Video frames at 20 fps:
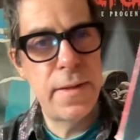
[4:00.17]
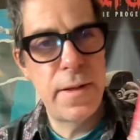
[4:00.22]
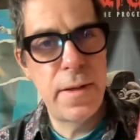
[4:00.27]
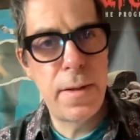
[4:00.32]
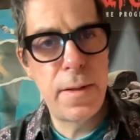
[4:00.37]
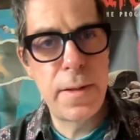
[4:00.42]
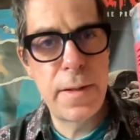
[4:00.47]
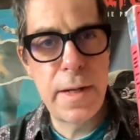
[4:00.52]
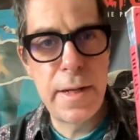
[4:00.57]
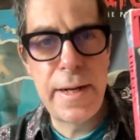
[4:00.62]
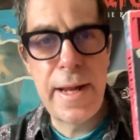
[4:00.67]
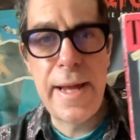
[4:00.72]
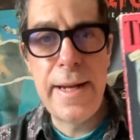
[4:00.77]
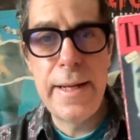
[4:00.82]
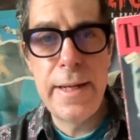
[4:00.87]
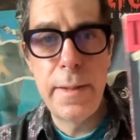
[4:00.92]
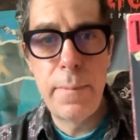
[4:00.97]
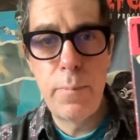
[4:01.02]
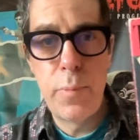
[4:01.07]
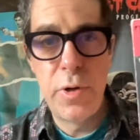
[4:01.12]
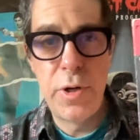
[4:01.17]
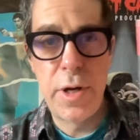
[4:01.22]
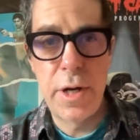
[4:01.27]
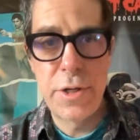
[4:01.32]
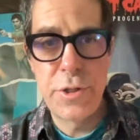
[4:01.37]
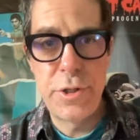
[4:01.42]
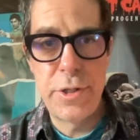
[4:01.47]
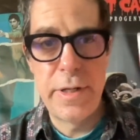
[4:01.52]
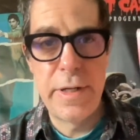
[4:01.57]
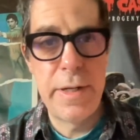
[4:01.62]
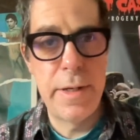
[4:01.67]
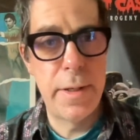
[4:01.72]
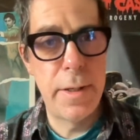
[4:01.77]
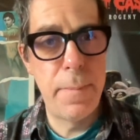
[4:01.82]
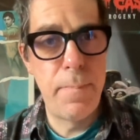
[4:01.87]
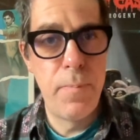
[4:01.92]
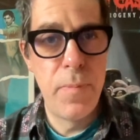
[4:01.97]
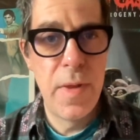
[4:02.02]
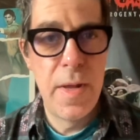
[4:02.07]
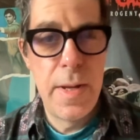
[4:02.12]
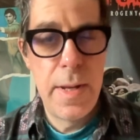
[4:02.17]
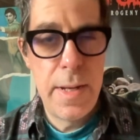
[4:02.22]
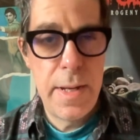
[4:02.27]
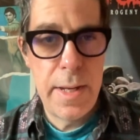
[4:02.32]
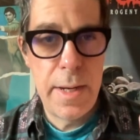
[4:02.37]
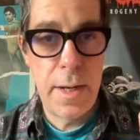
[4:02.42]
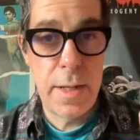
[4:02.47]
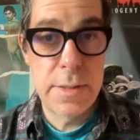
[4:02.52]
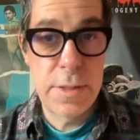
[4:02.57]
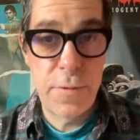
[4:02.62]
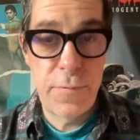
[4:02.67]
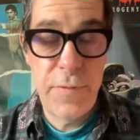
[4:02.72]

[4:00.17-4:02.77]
little Canadian production here. It also